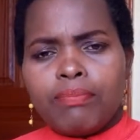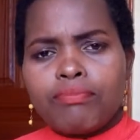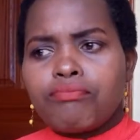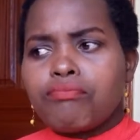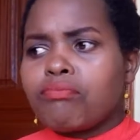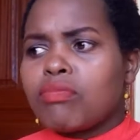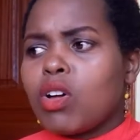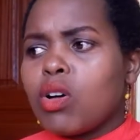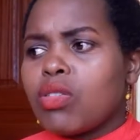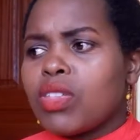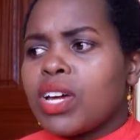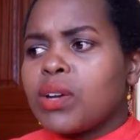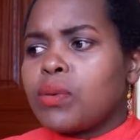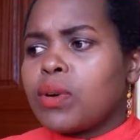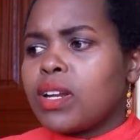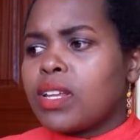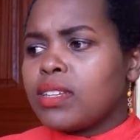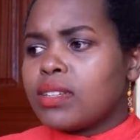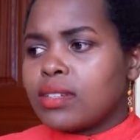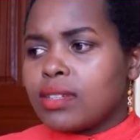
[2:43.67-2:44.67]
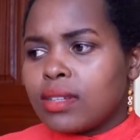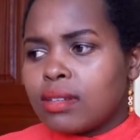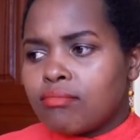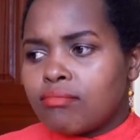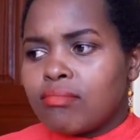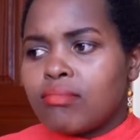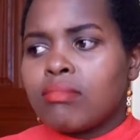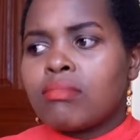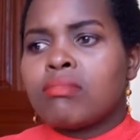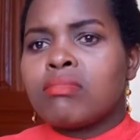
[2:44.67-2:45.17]
Now that one is
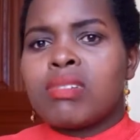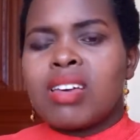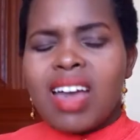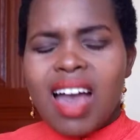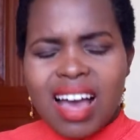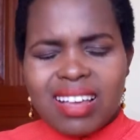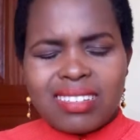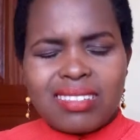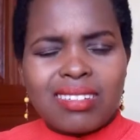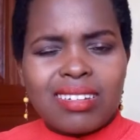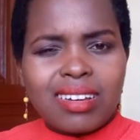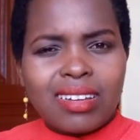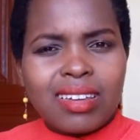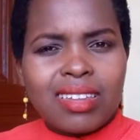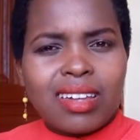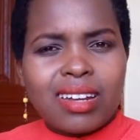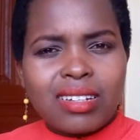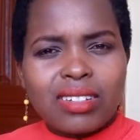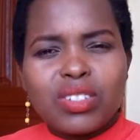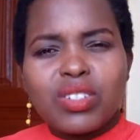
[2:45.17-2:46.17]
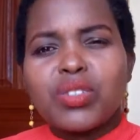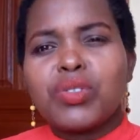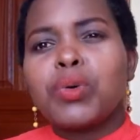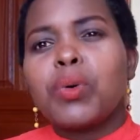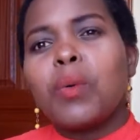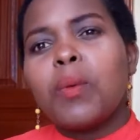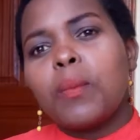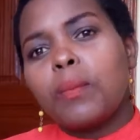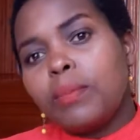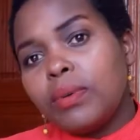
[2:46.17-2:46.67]
a structure that is
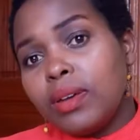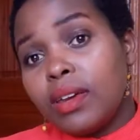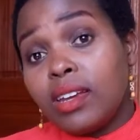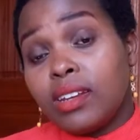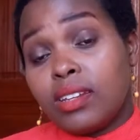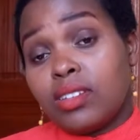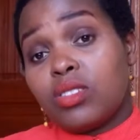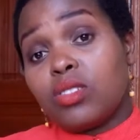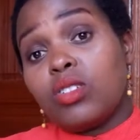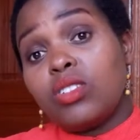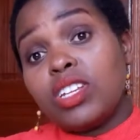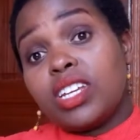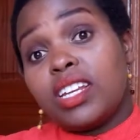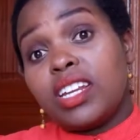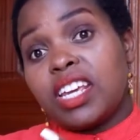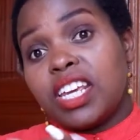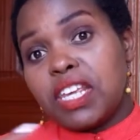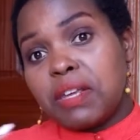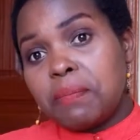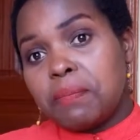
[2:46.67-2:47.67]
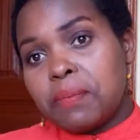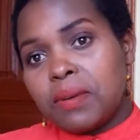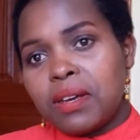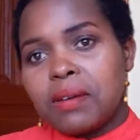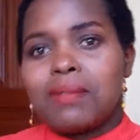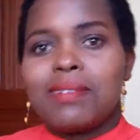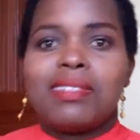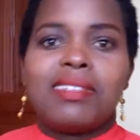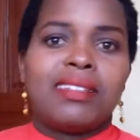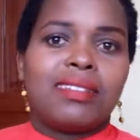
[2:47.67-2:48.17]
too big, it is not in keeping
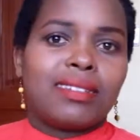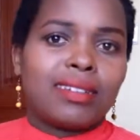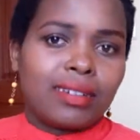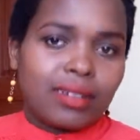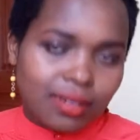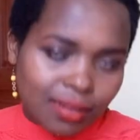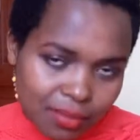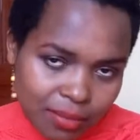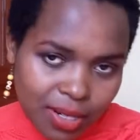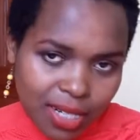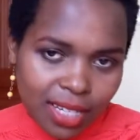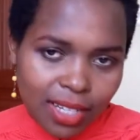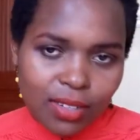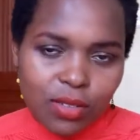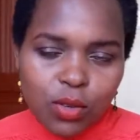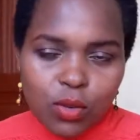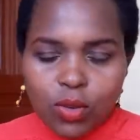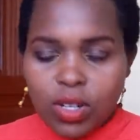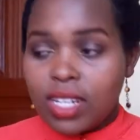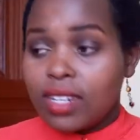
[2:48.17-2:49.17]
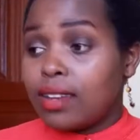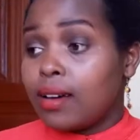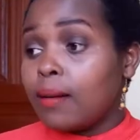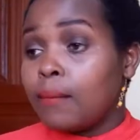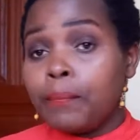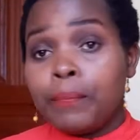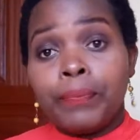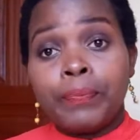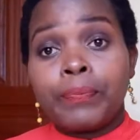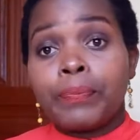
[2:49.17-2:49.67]
with its surroundings, so you need that
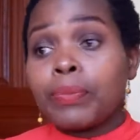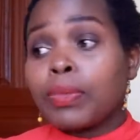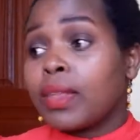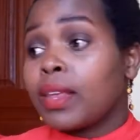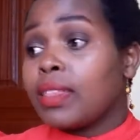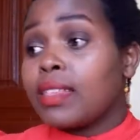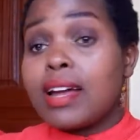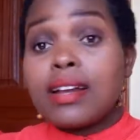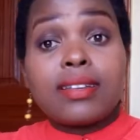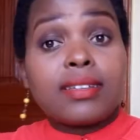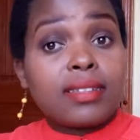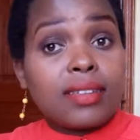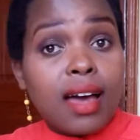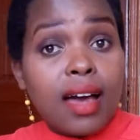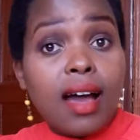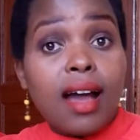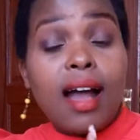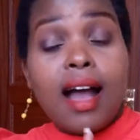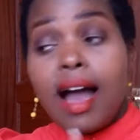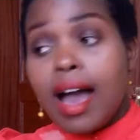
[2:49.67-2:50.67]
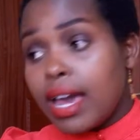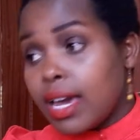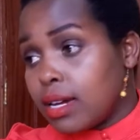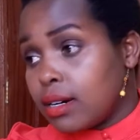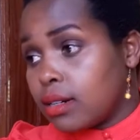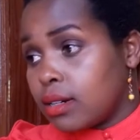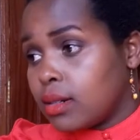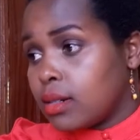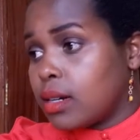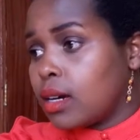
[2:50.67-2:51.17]
is a high
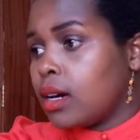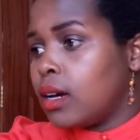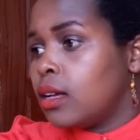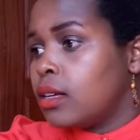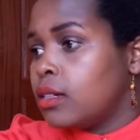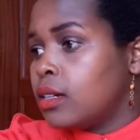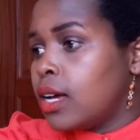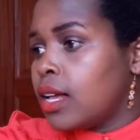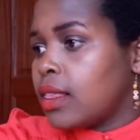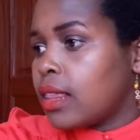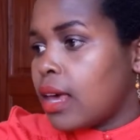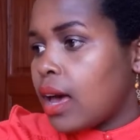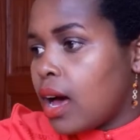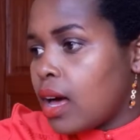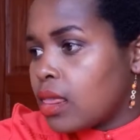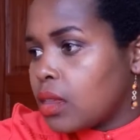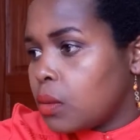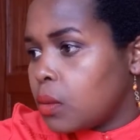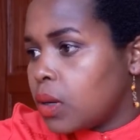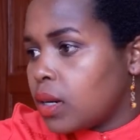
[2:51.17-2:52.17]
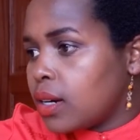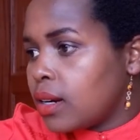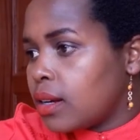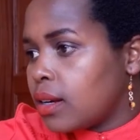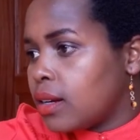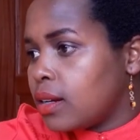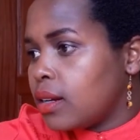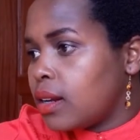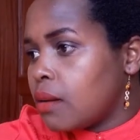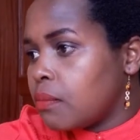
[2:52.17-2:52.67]
risk. The other one,
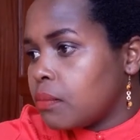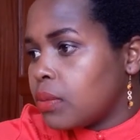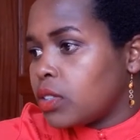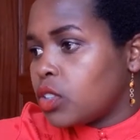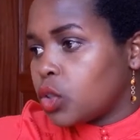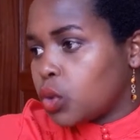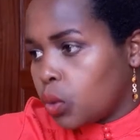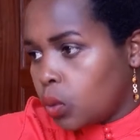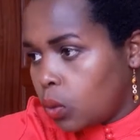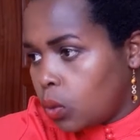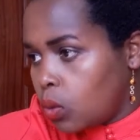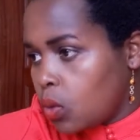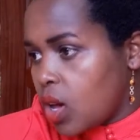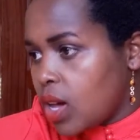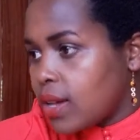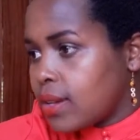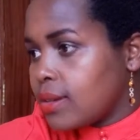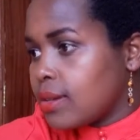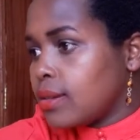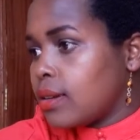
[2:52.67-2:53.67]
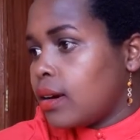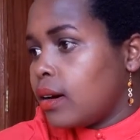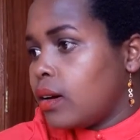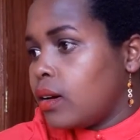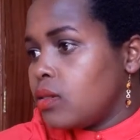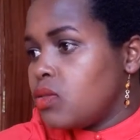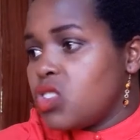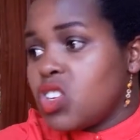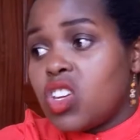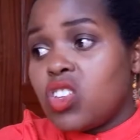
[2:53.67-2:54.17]
number 2, is
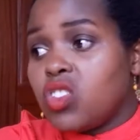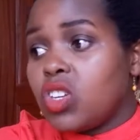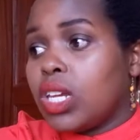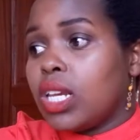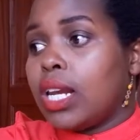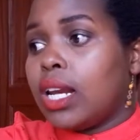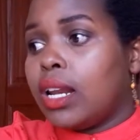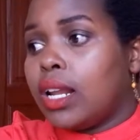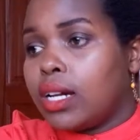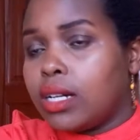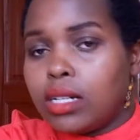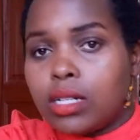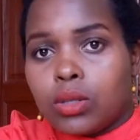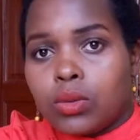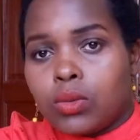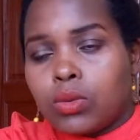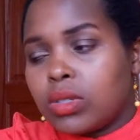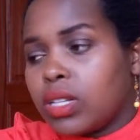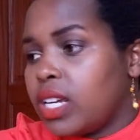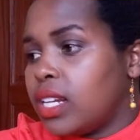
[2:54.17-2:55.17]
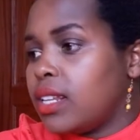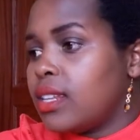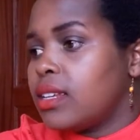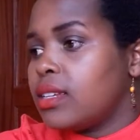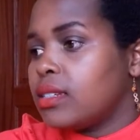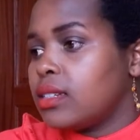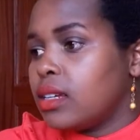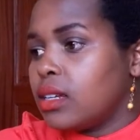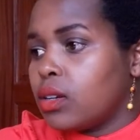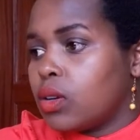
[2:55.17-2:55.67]
change in land use, and this
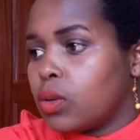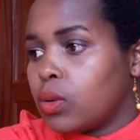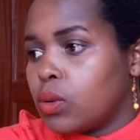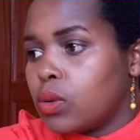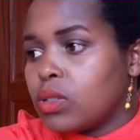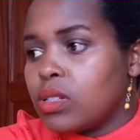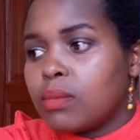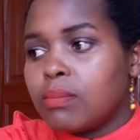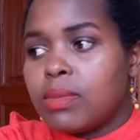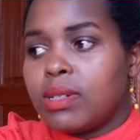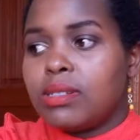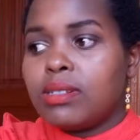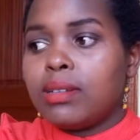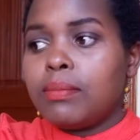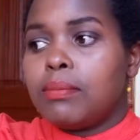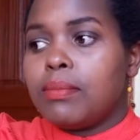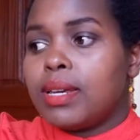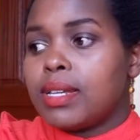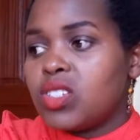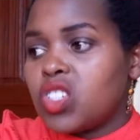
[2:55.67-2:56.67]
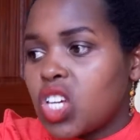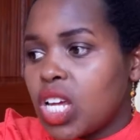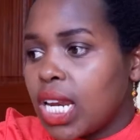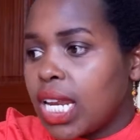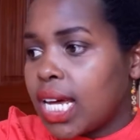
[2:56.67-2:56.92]
includes major